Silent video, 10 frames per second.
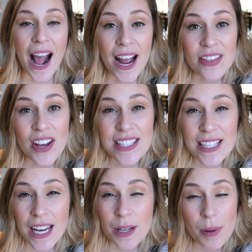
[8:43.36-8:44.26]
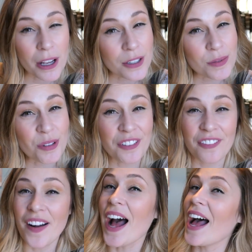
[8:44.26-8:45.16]
I thought setting powders were
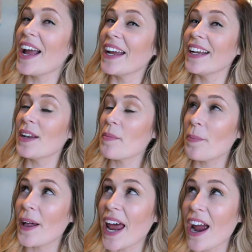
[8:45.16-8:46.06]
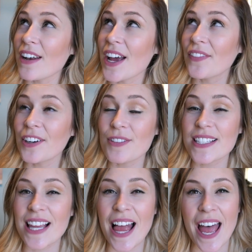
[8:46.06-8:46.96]
fine, but I never
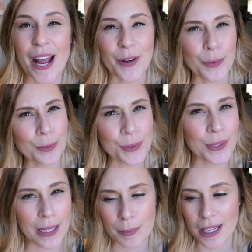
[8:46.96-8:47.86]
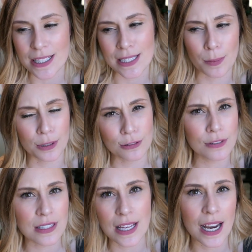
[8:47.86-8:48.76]
was like, ooh, let me get some
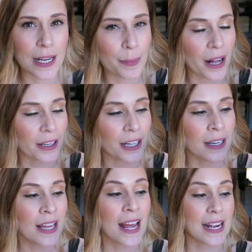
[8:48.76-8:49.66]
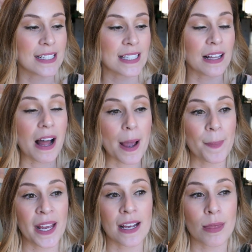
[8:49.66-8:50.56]
loose setting powder until I
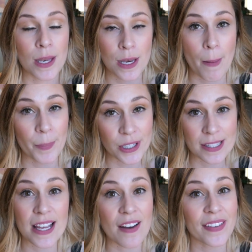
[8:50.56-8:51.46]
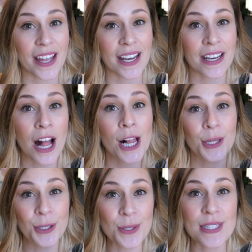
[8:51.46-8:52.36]
panned the number seven
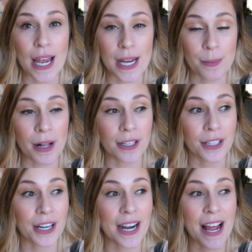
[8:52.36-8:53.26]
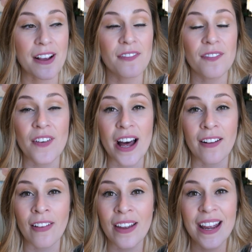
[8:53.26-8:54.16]
loose setting powder and I
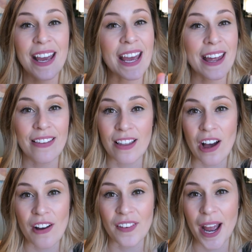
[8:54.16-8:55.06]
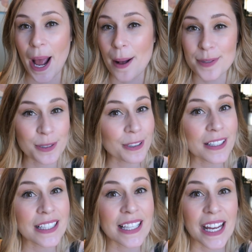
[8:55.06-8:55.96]
fell in love. I
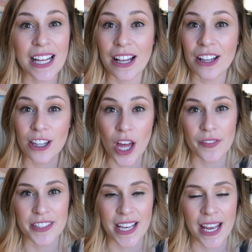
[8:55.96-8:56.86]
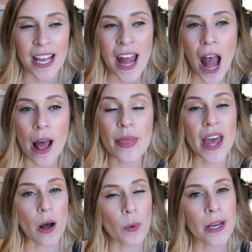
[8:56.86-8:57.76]
absolutely like loved it. And
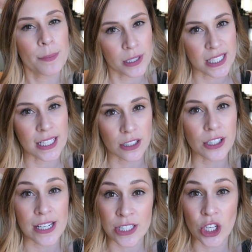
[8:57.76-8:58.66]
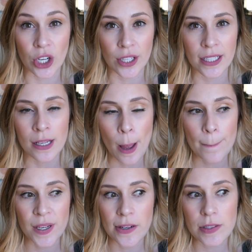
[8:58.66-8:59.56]
that one in particular is good,
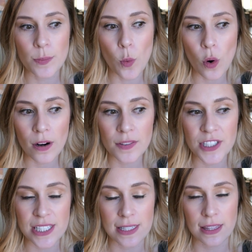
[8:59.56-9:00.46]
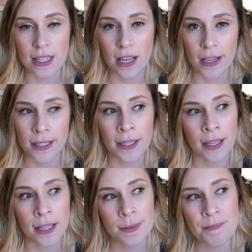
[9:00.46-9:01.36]
but it was more just the
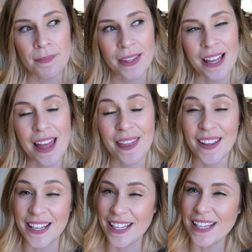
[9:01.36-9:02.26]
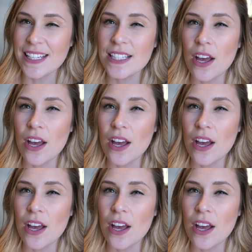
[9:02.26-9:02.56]
the ease